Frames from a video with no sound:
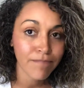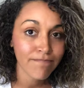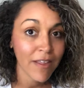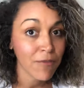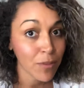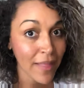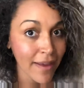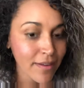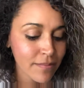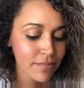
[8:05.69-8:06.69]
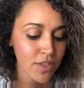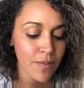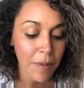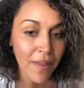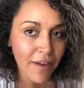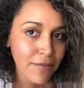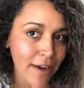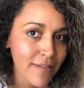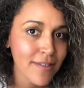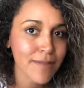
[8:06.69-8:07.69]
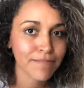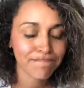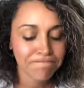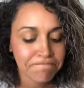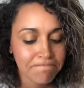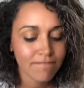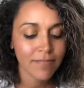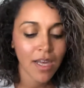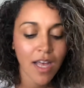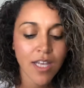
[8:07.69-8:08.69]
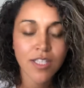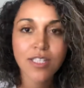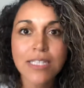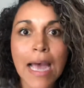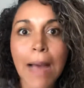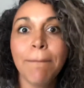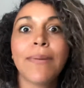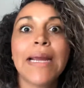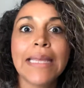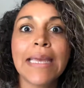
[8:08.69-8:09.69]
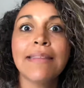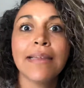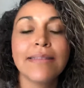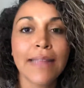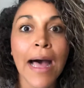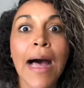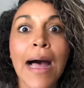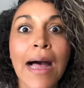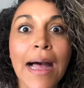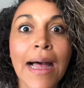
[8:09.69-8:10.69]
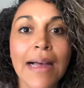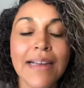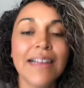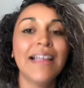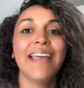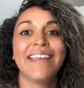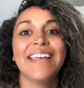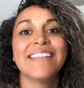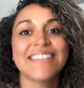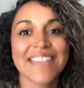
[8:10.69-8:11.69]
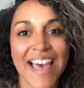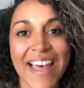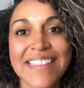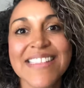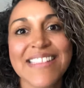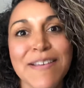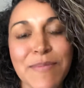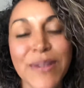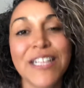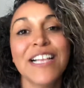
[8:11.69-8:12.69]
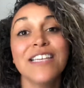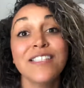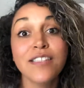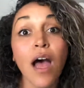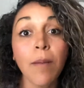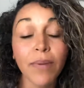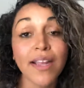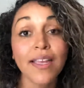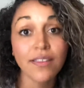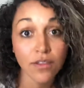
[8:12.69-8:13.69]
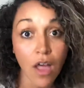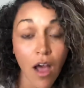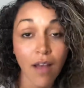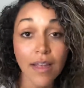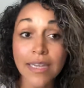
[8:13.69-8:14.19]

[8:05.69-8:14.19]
If you're black, to my black friends, stop breaking the law. It's that simple. Stop breaking the law.